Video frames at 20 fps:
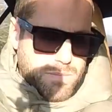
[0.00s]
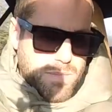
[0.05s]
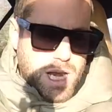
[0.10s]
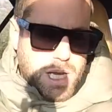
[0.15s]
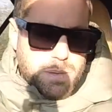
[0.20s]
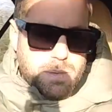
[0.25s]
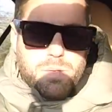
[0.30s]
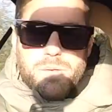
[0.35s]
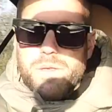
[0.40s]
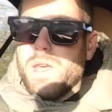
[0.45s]

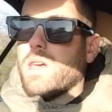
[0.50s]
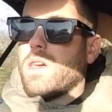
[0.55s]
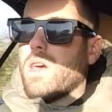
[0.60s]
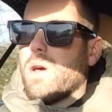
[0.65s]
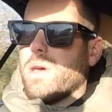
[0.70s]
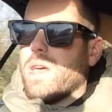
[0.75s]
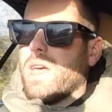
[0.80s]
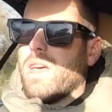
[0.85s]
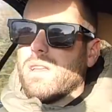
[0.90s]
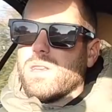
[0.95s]
management thing
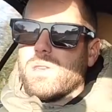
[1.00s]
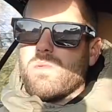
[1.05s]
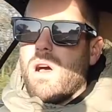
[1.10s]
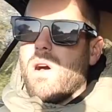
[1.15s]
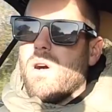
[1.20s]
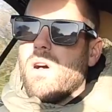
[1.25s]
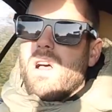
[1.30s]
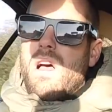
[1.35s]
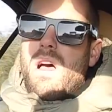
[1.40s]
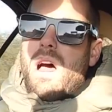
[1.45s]
going in as well.
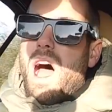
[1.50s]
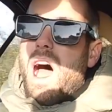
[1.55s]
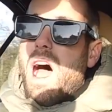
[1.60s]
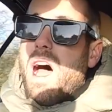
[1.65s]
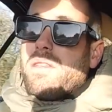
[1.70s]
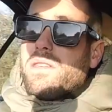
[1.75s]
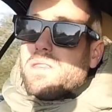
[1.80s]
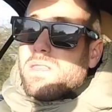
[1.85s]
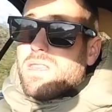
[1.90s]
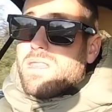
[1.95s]

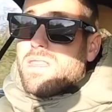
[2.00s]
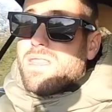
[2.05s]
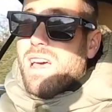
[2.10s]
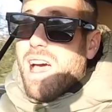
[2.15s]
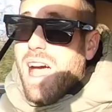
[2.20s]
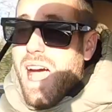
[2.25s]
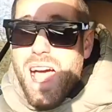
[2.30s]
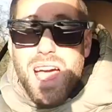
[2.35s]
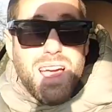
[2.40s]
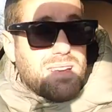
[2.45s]
Other than
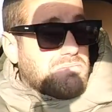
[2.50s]
that,